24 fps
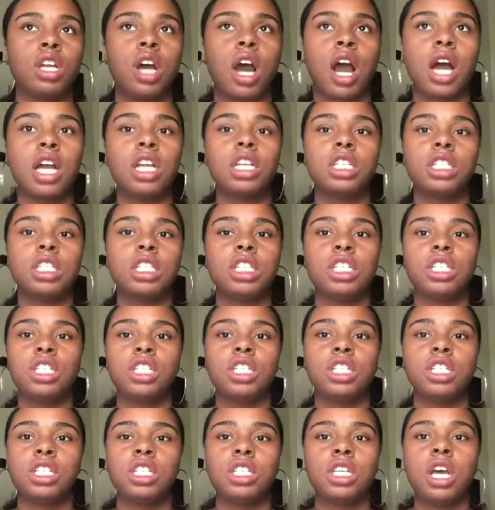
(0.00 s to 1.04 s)
Honestly,
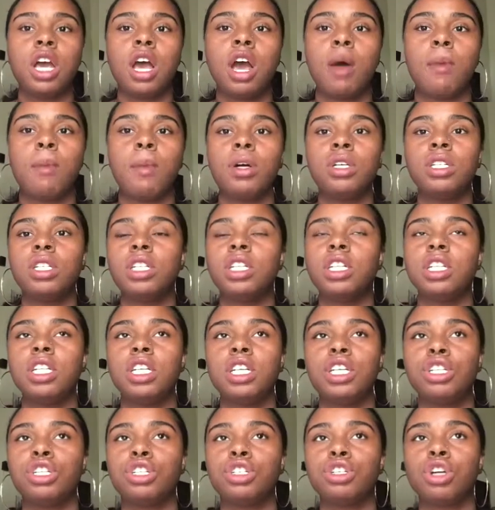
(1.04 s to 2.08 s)
just most of the
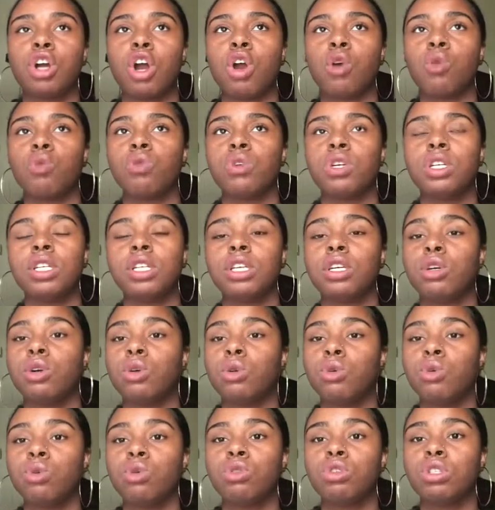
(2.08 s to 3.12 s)
teachers are really
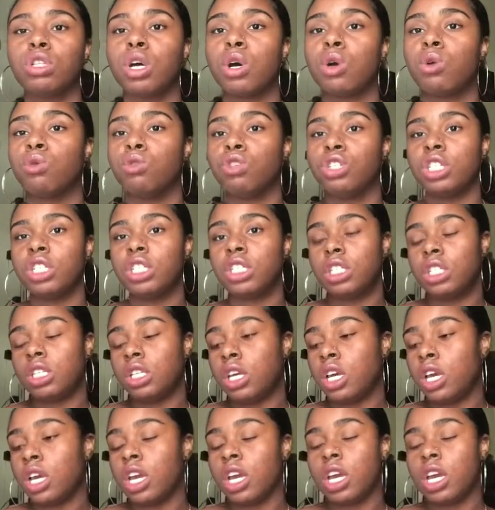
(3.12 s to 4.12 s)
cool, so just